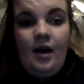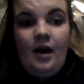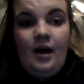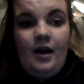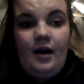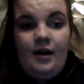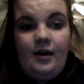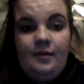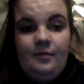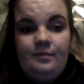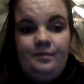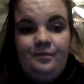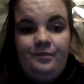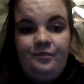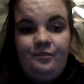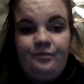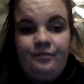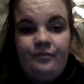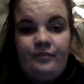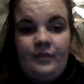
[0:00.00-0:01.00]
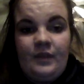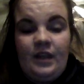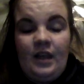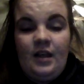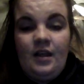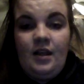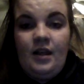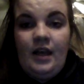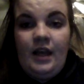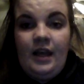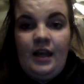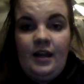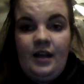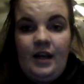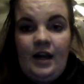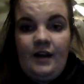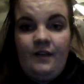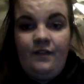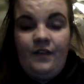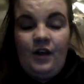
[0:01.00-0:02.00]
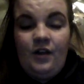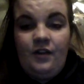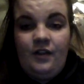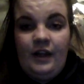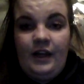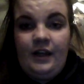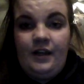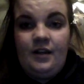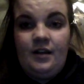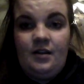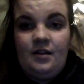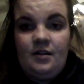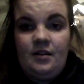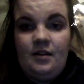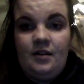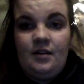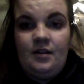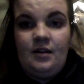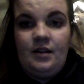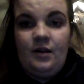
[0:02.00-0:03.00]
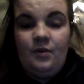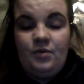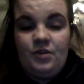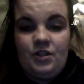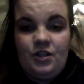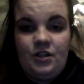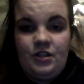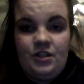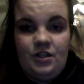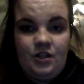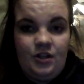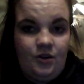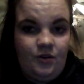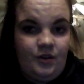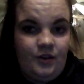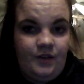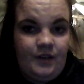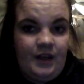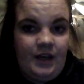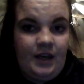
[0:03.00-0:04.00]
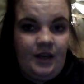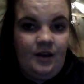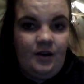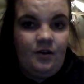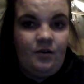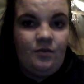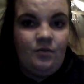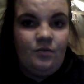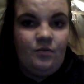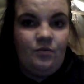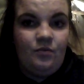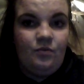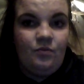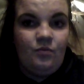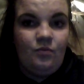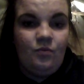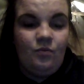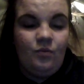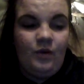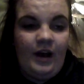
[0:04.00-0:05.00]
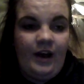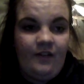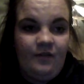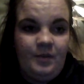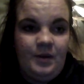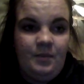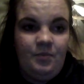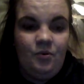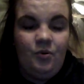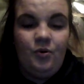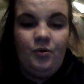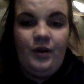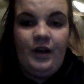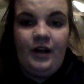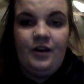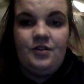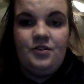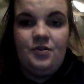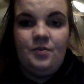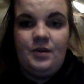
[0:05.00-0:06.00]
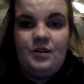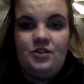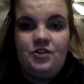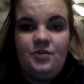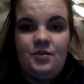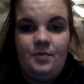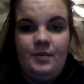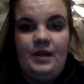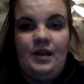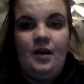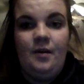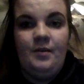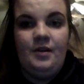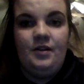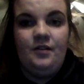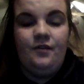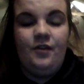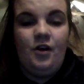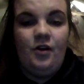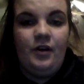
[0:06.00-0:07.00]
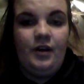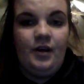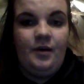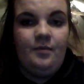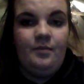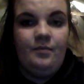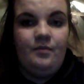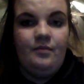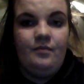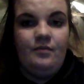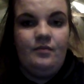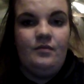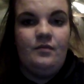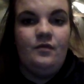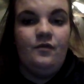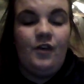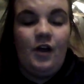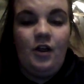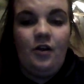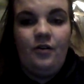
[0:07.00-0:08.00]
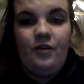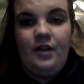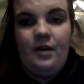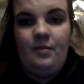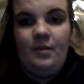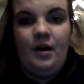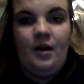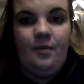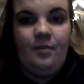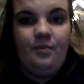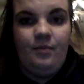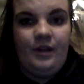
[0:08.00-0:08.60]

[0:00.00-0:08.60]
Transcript: And I felt like it was good to know that they have people who care so much to be coming to follow them up.